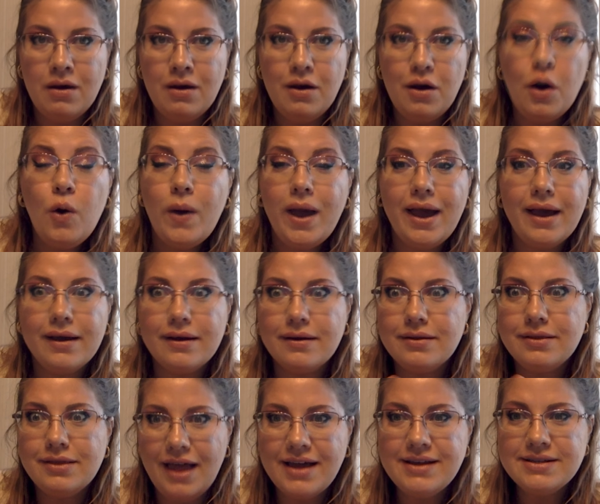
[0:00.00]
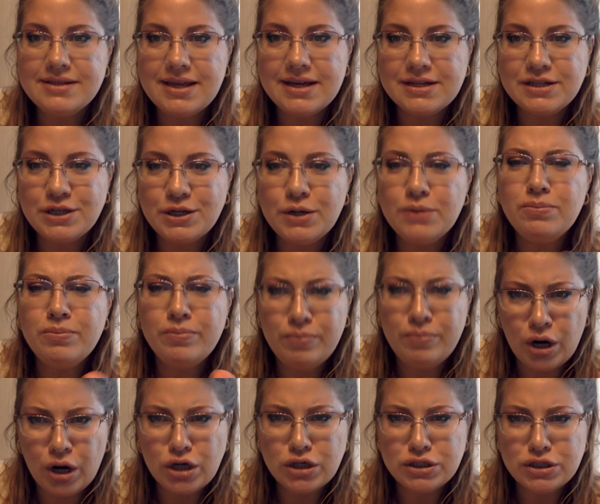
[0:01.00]
Okay, last lecture,
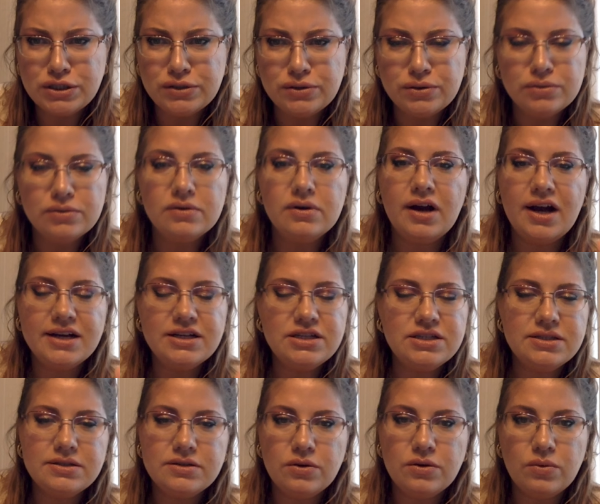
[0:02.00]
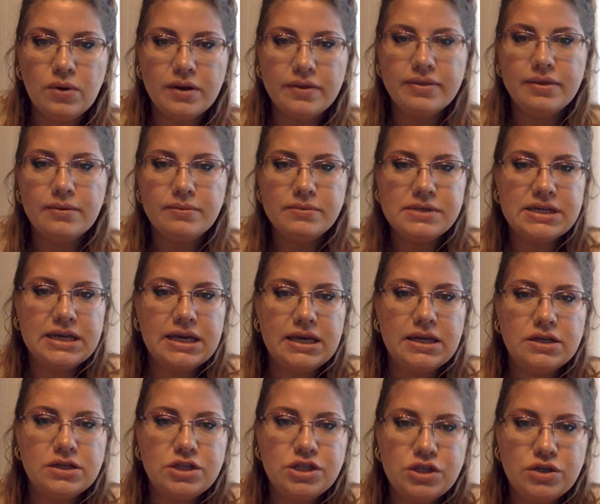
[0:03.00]
part two. I just don't want them to
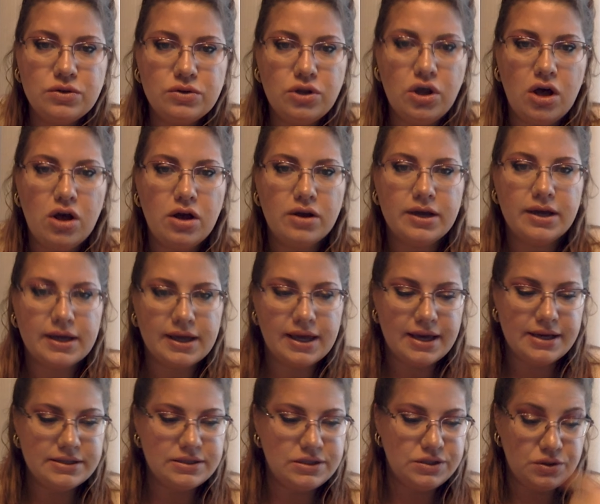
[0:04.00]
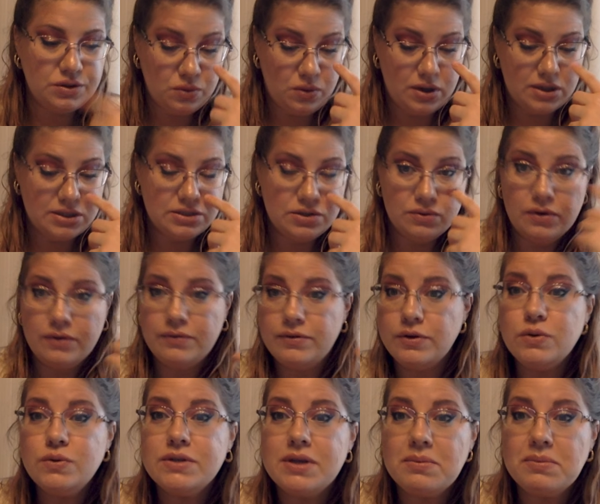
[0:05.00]
get too long in case you want to review
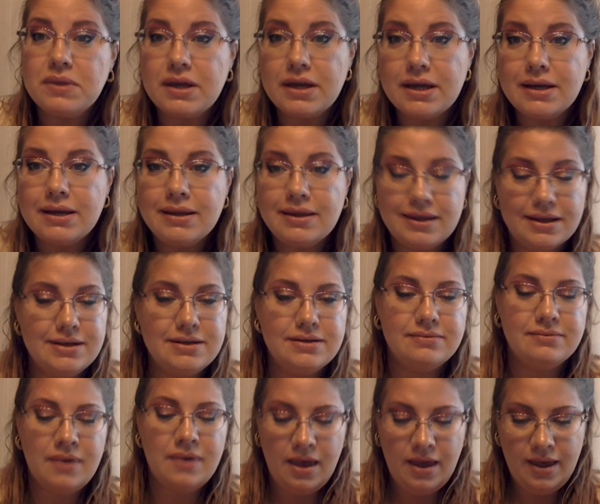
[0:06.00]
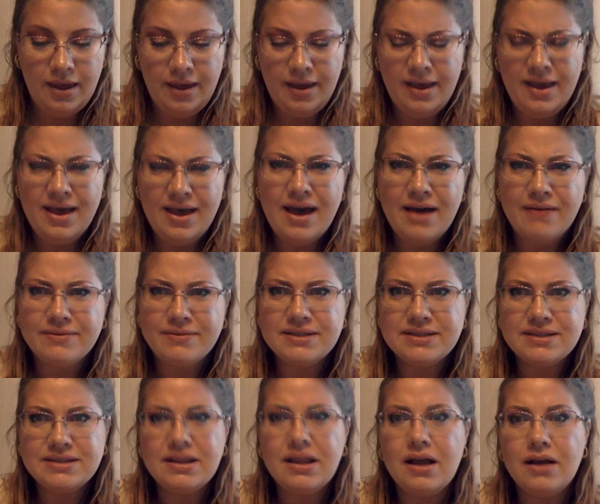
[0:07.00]
something and then have to
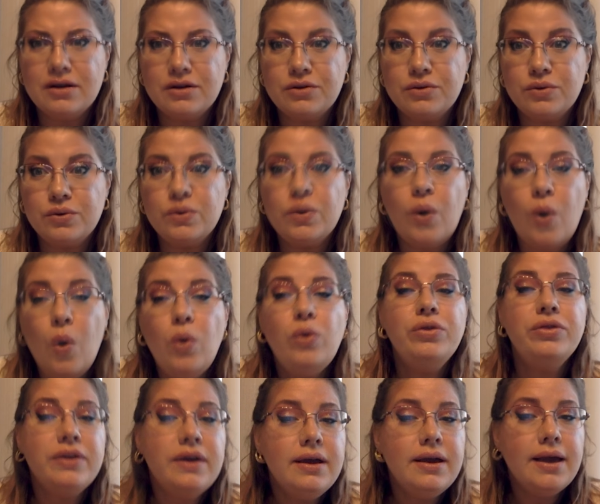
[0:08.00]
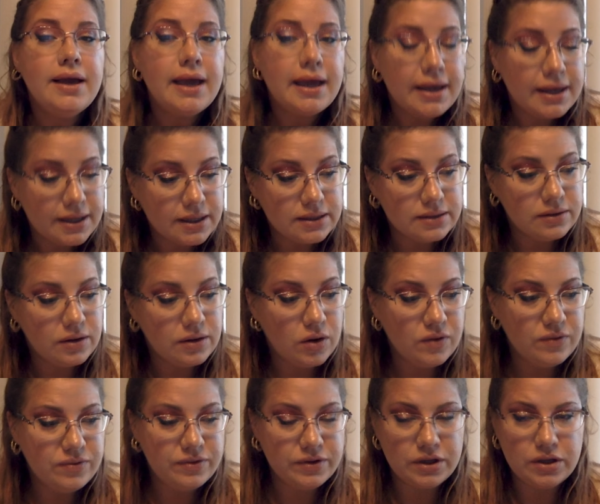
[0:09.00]
slog through the whole thing again.
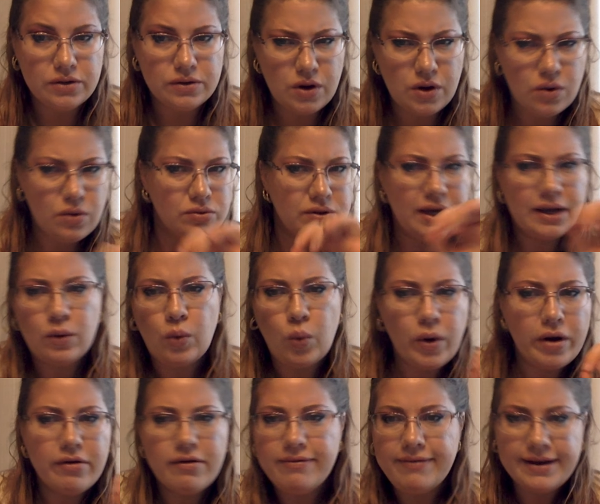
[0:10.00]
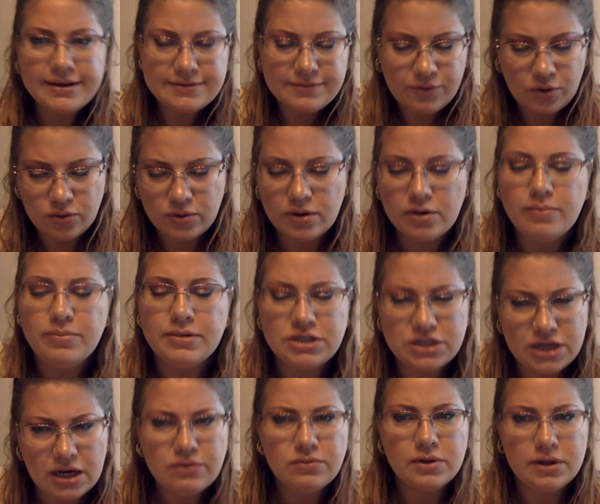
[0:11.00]
Hopefully you'll know like where to fast forward. But
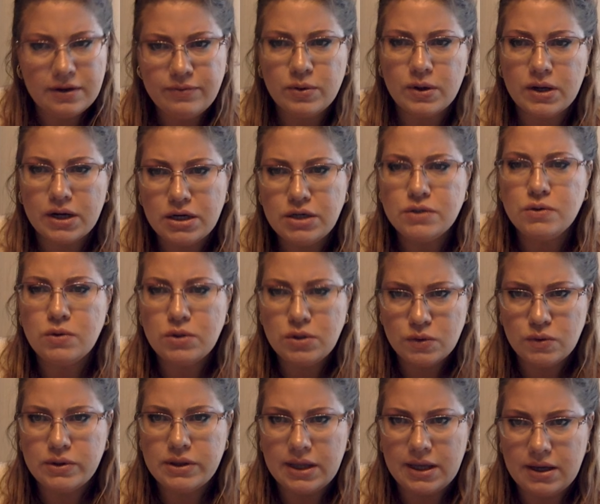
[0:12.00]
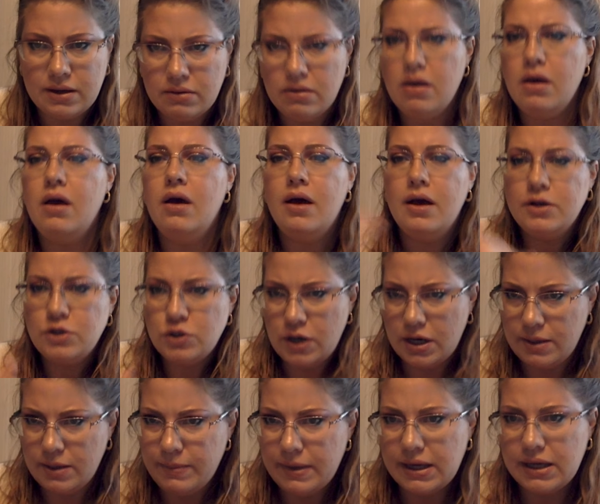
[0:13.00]
generally, if we're going to do a new thing, try to
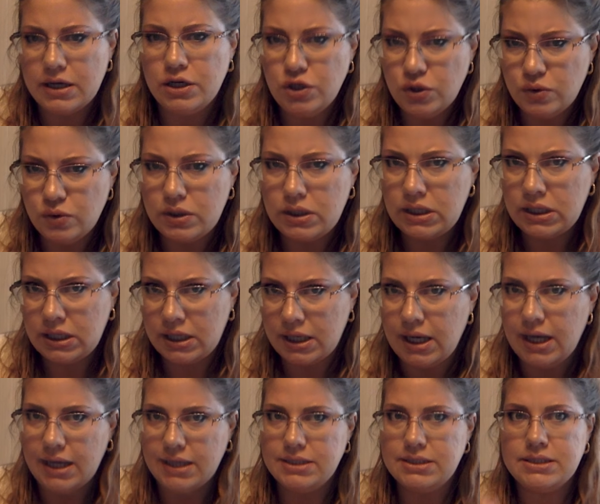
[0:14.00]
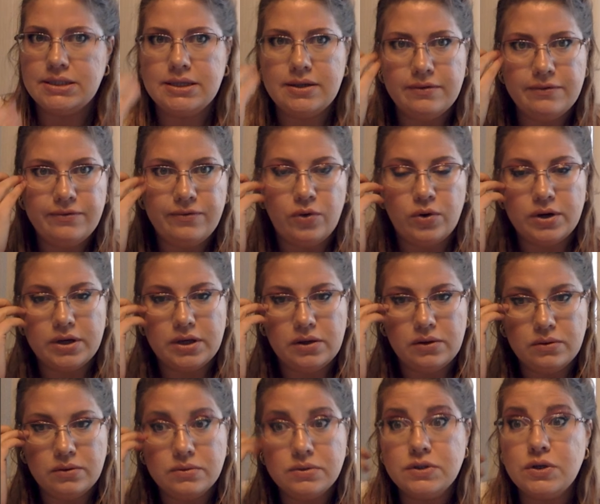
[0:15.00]
make it a new cut for you.
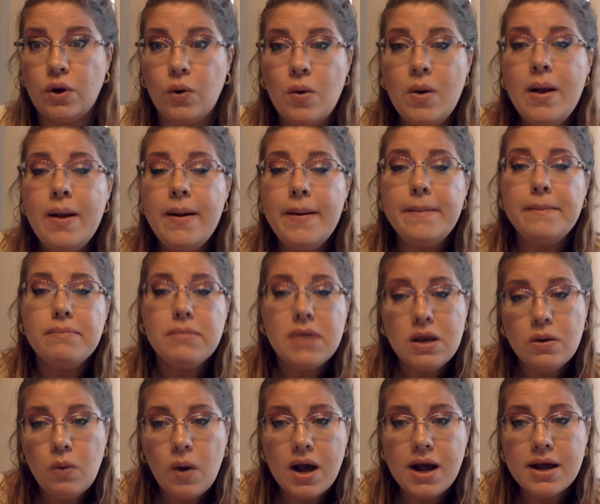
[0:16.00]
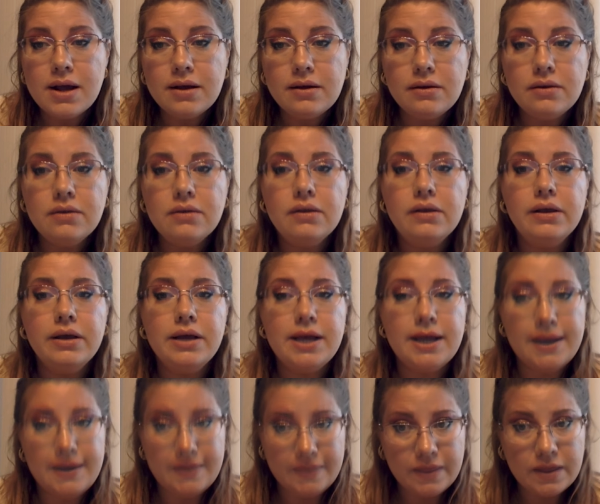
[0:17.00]
So, meanwhile,
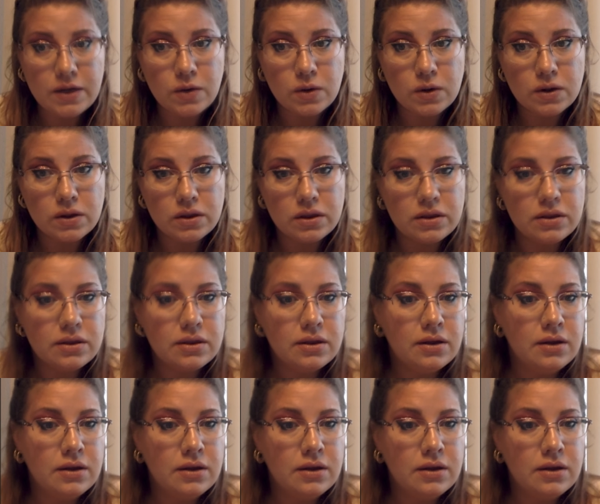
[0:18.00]
in the north,